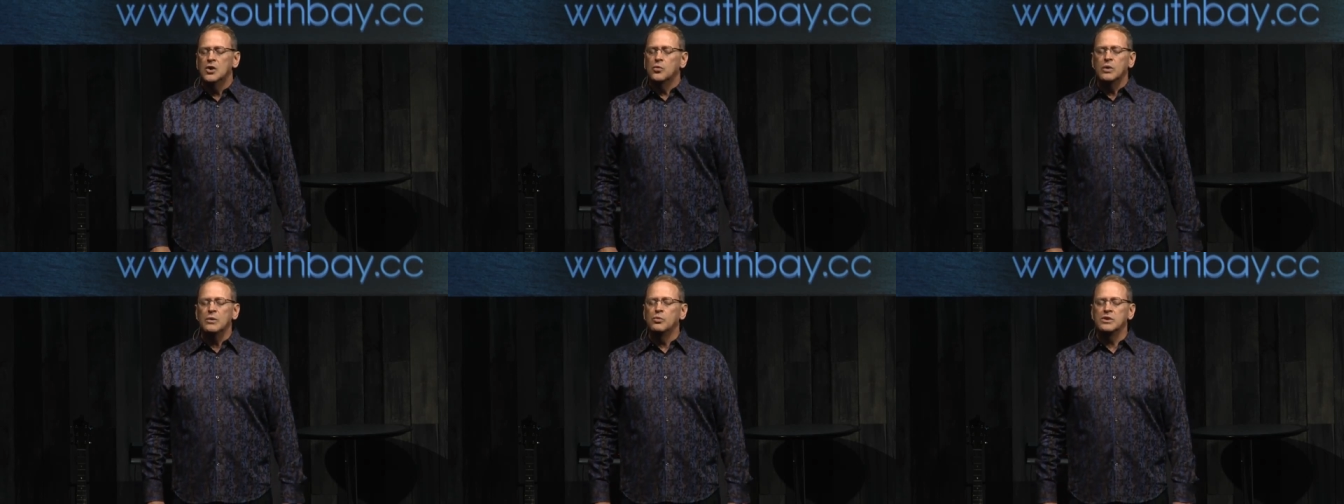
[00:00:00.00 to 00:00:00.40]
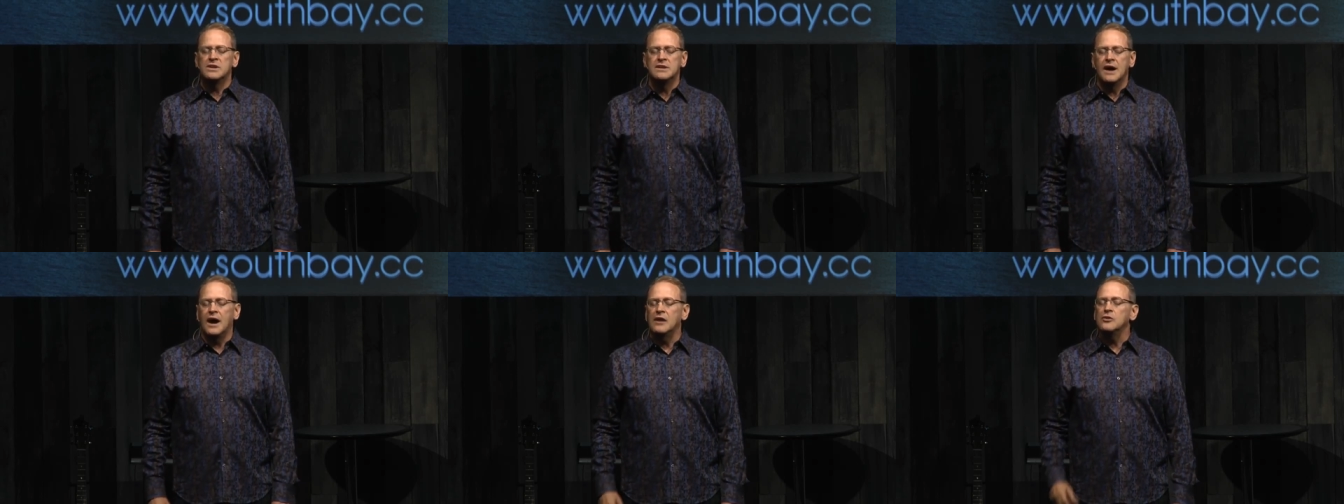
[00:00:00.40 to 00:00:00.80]
We would
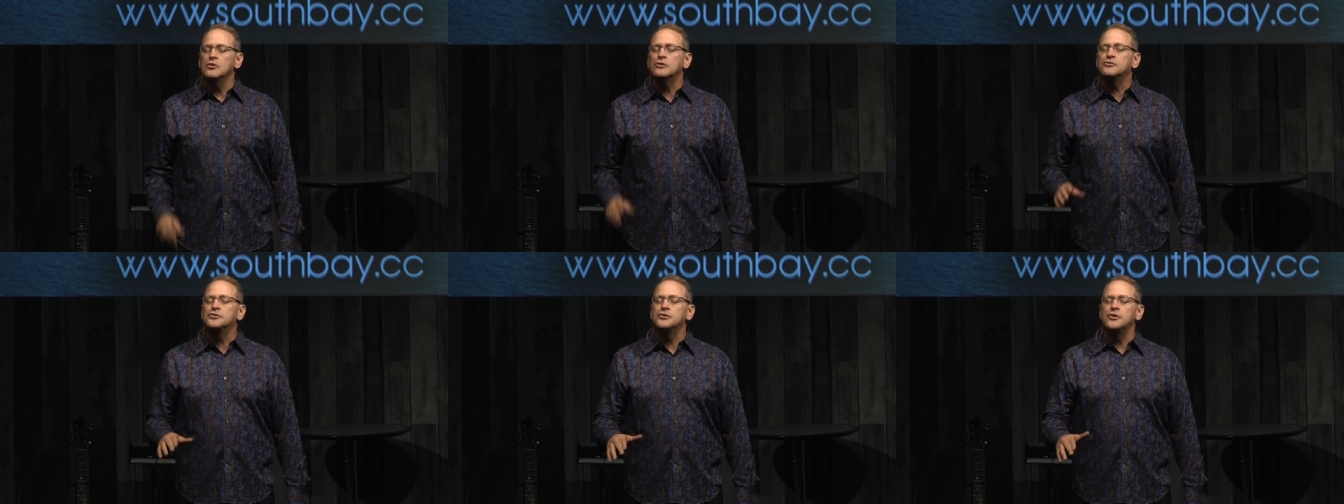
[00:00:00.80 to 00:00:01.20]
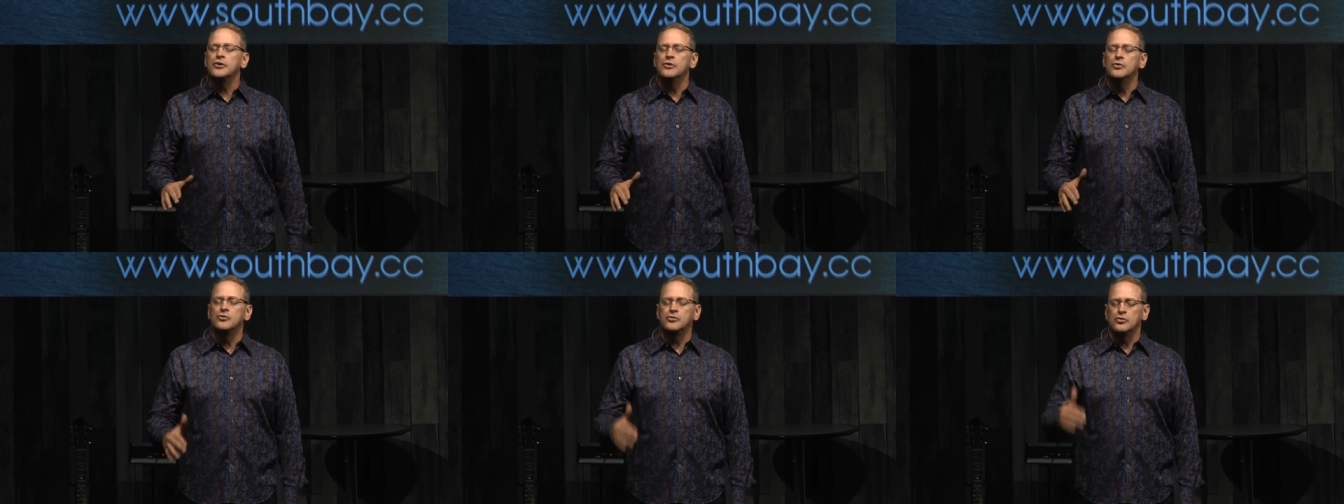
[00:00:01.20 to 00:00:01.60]
not look to
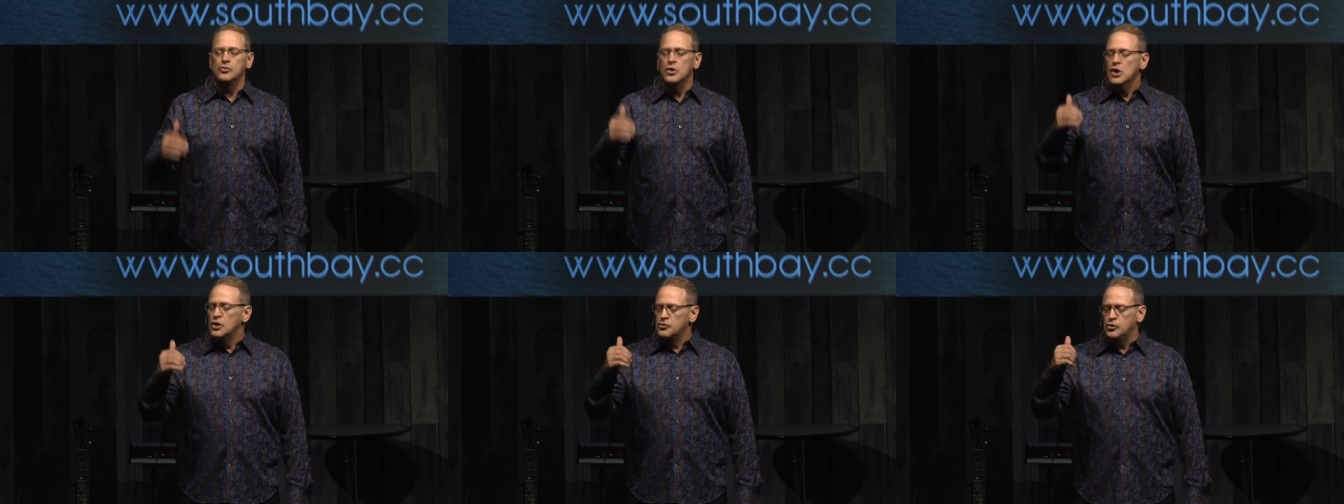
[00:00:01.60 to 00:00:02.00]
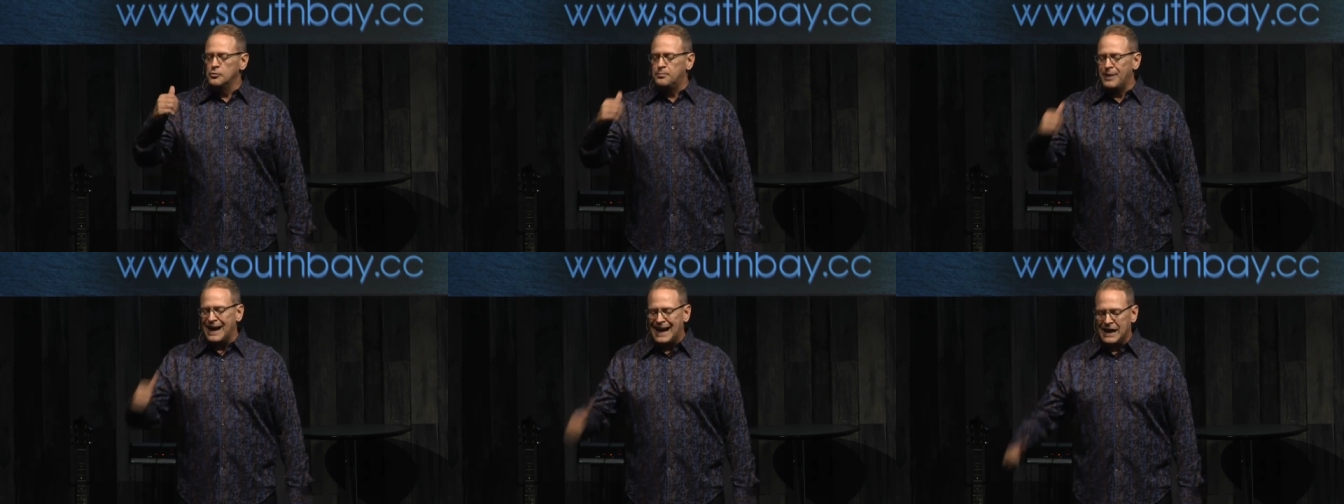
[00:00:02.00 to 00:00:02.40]
you to, to
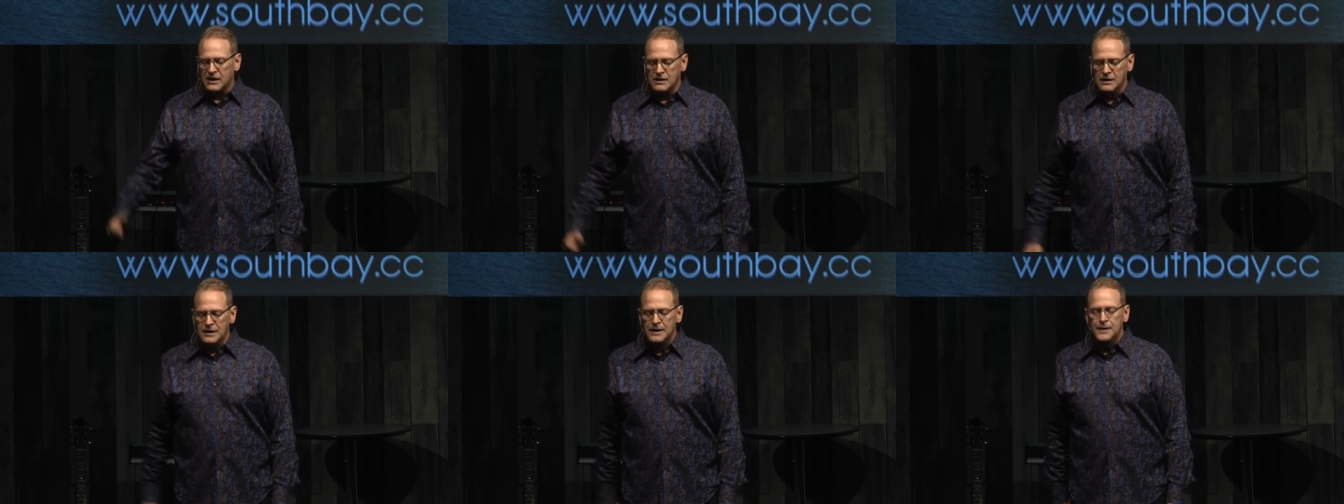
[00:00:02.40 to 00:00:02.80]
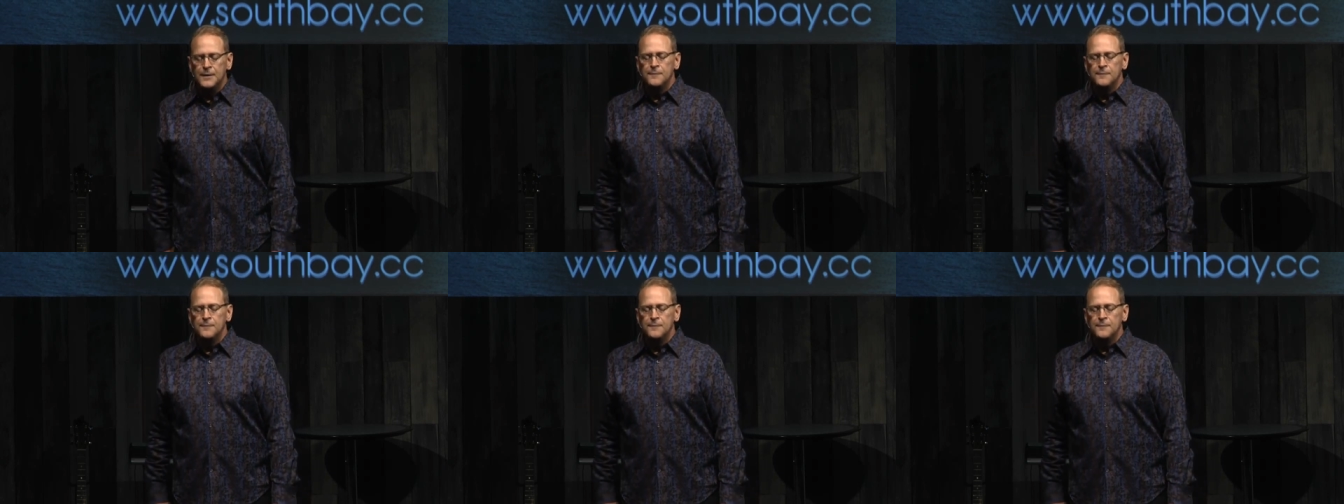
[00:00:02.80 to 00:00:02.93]
paddle.